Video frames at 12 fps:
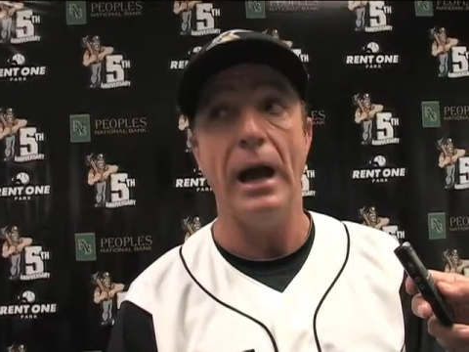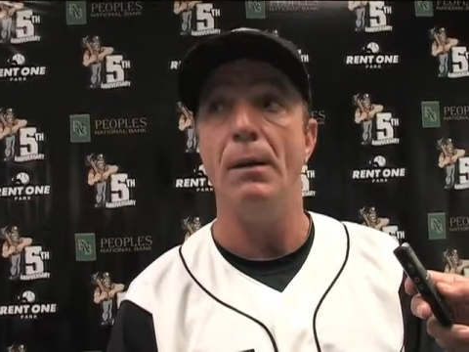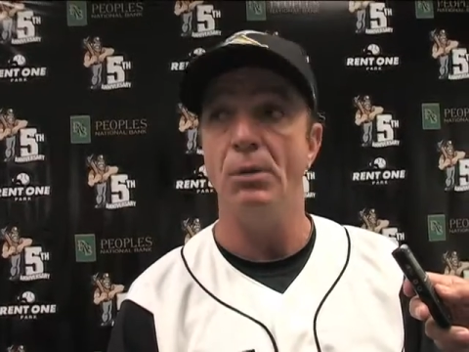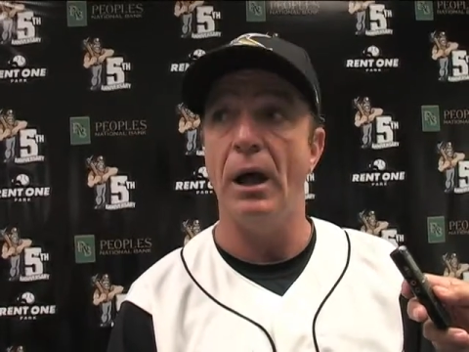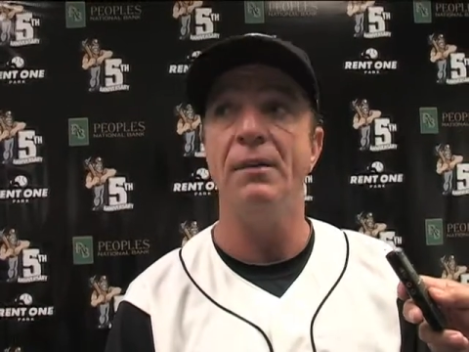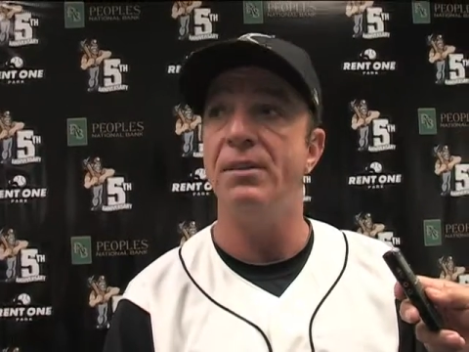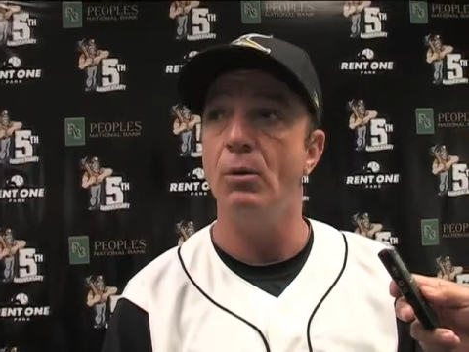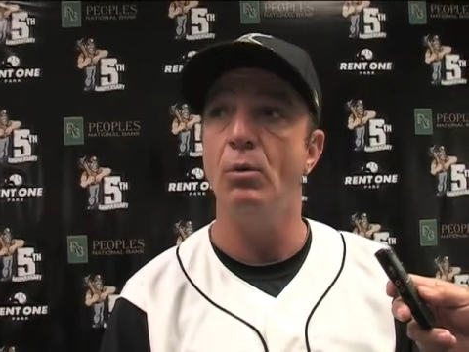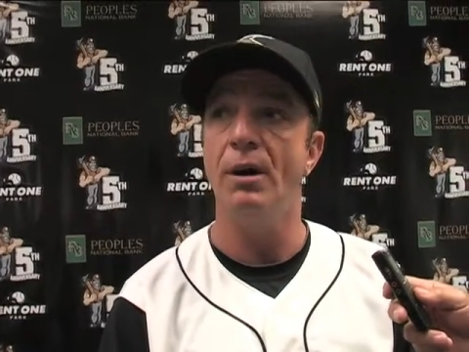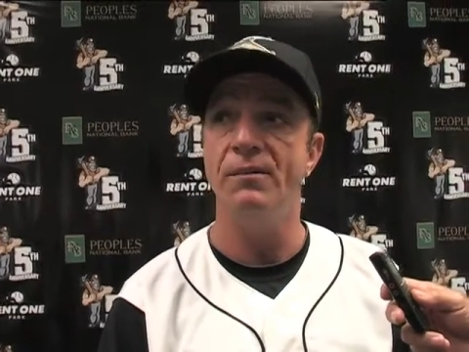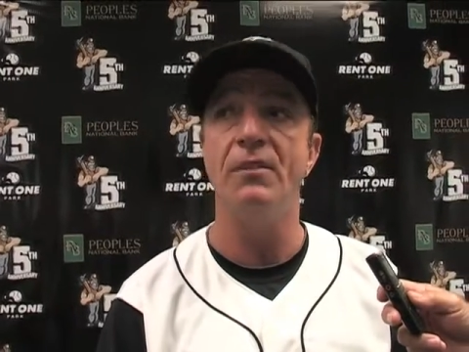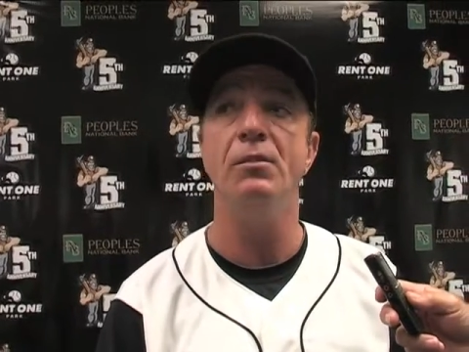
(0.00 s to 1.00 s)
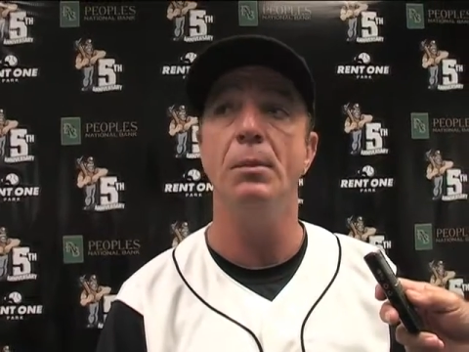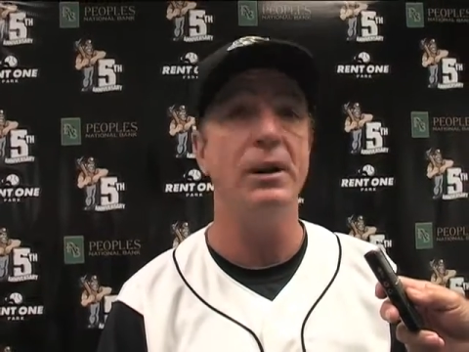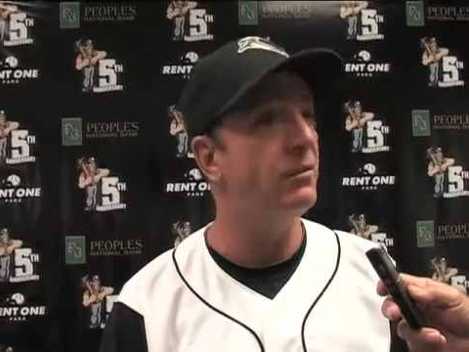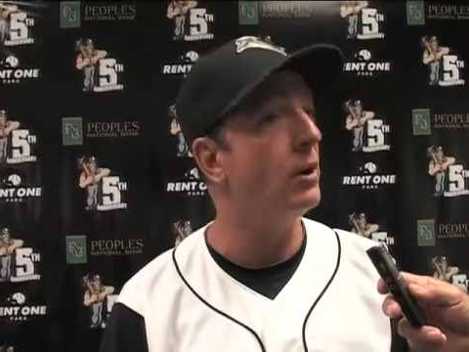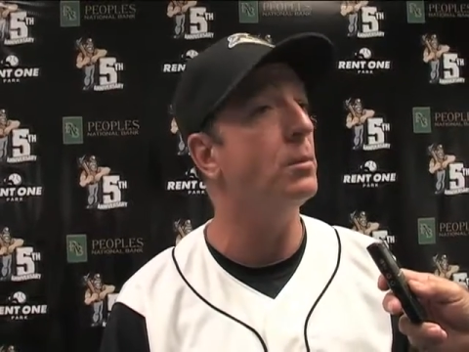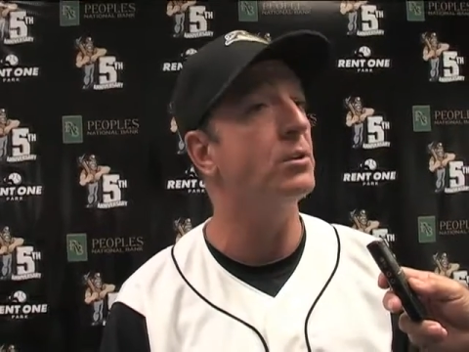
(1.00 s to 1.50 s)
Yeah, I think we'll have everybody
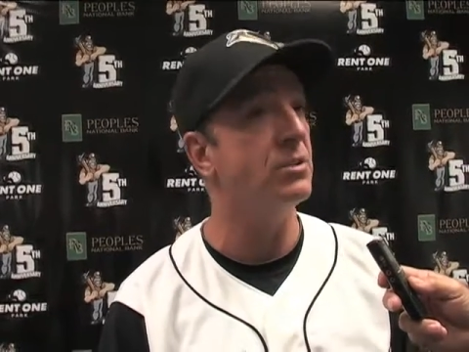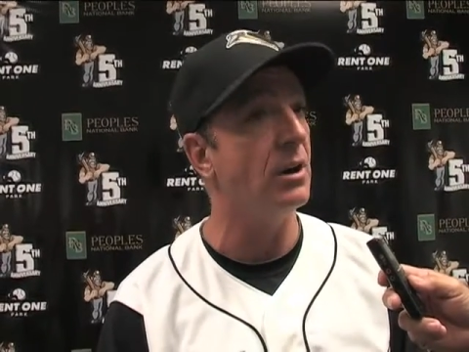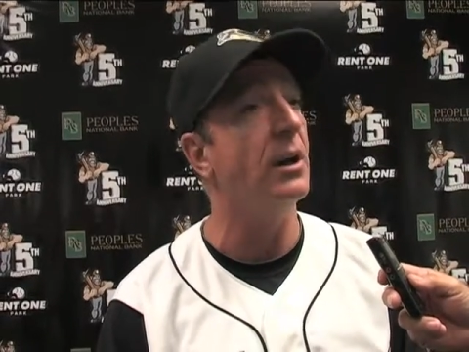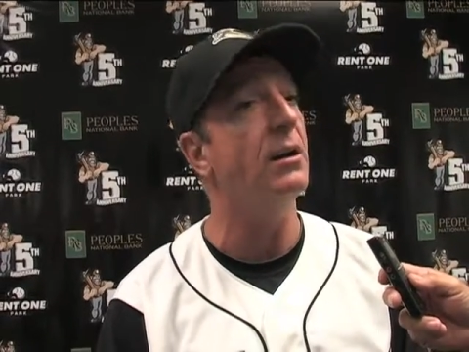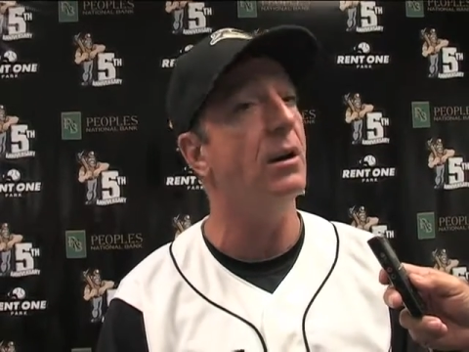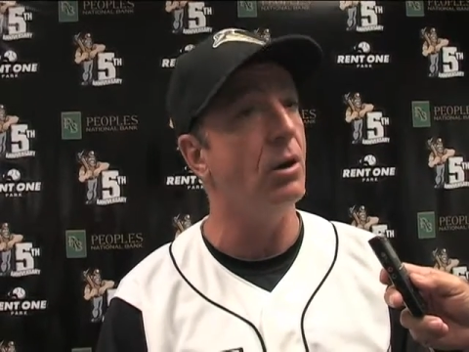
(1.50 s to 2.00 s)
available tonight.